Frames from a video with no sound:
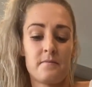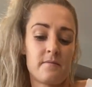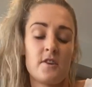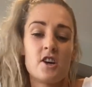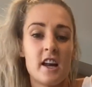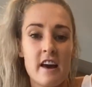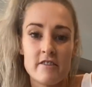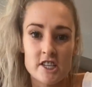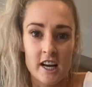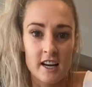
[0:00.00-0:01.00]
You could have
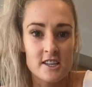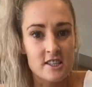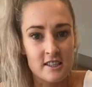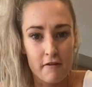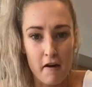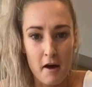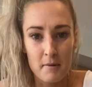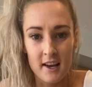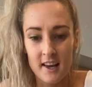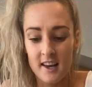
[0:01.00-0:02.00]
a challenge as a
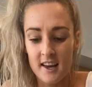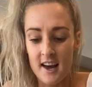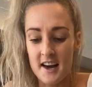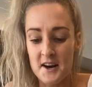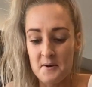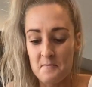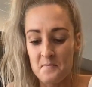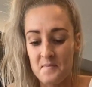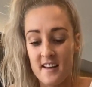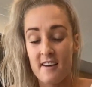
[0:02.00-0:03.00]
family
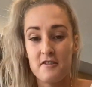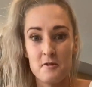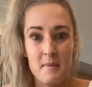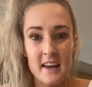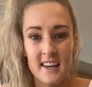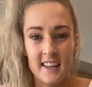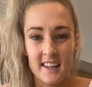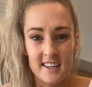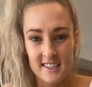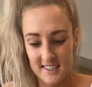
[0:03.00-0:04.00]
if you're making
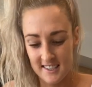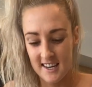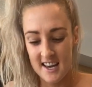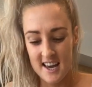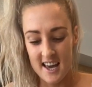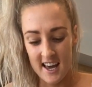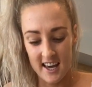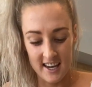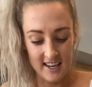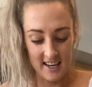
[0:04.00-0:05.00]
this,
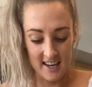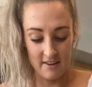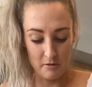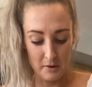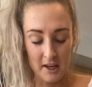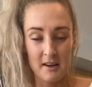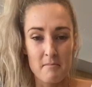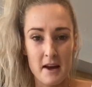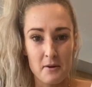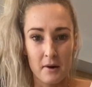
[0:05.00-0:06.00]
and everybody can
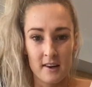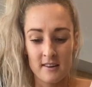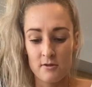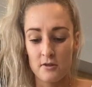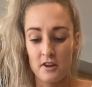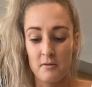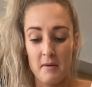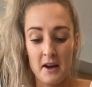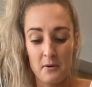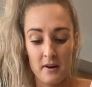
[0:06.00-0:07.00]
make one, or you can
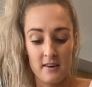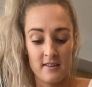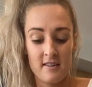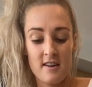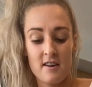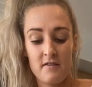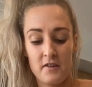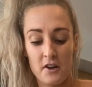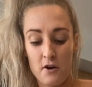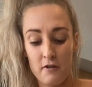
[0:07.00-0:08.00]
make one
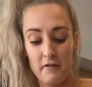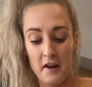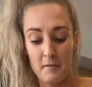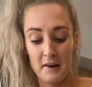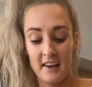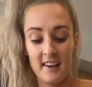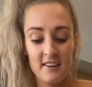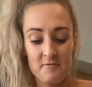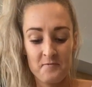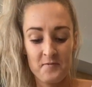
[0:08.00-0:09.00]
for the whole family.